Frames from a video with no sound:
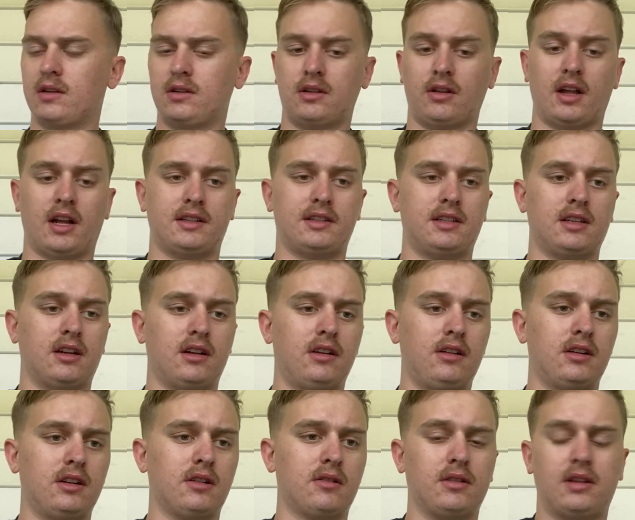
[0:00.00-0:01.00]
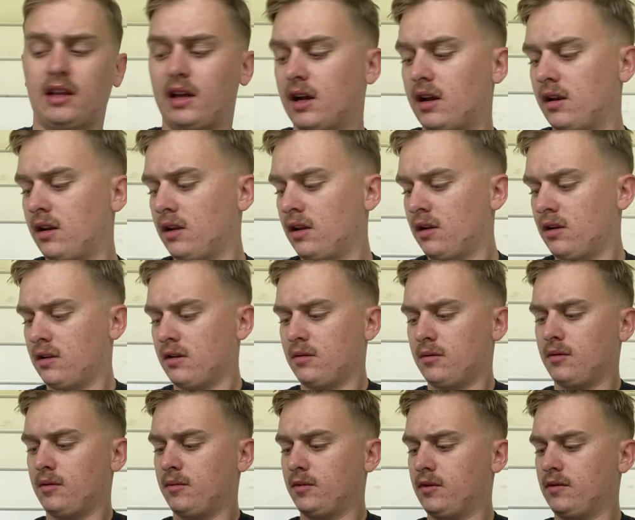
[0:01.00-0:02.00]
So that's done, you're done with that.
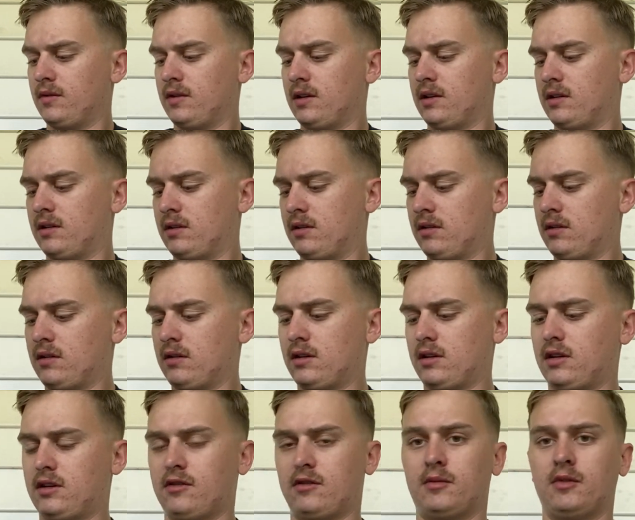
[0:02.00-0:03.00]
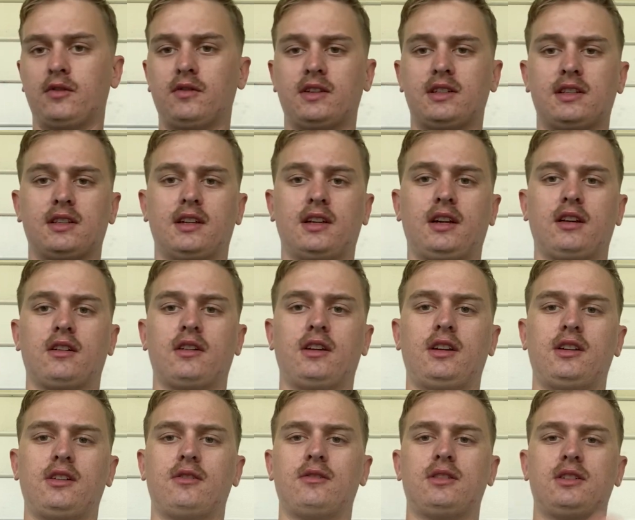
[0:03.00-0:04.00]
Remove this. And then to remove the sling, all
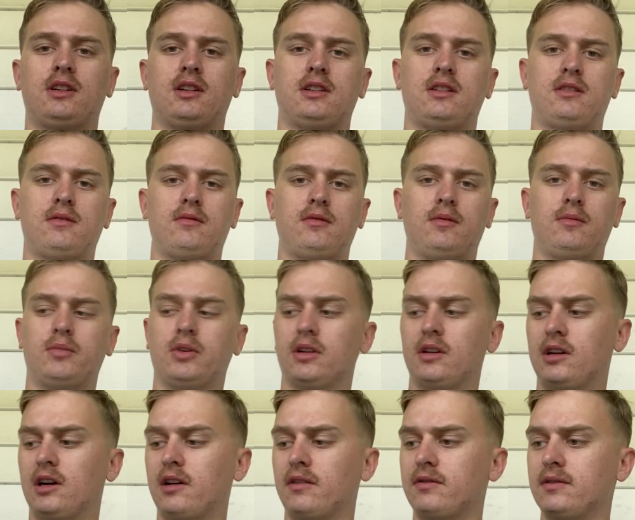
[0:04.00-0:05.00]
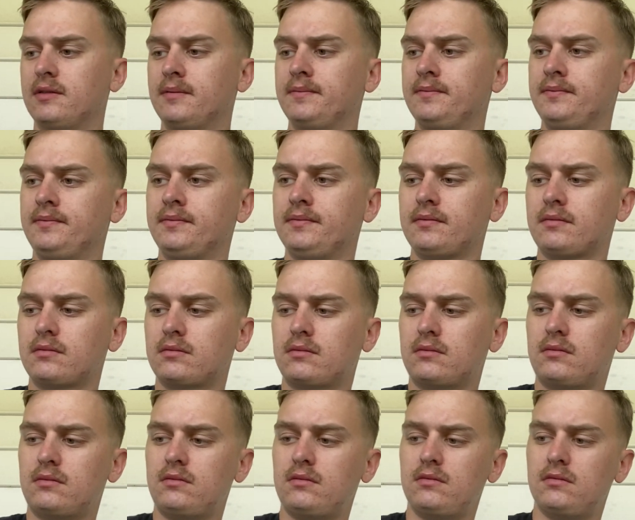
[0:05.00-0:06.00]
you do is just pull it off.
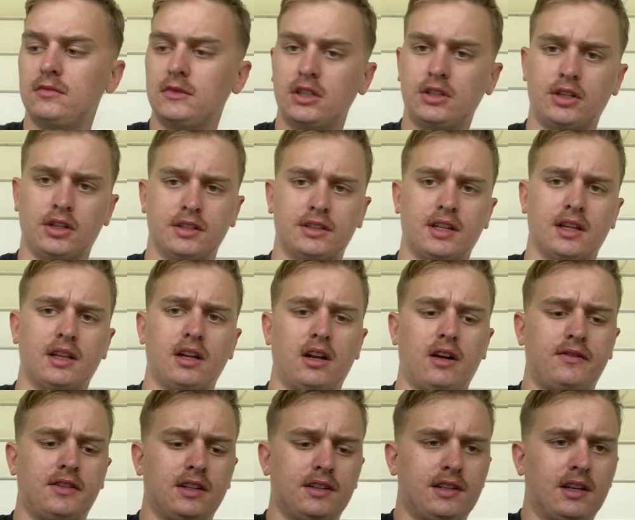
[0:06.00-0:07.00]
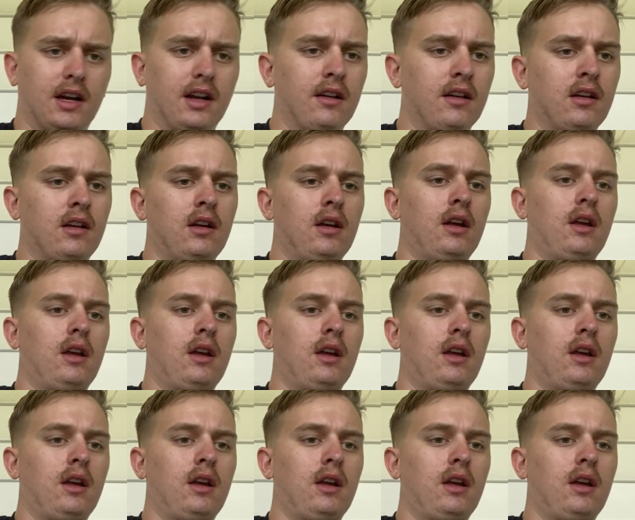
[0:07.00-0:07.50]
You can set that off to the side.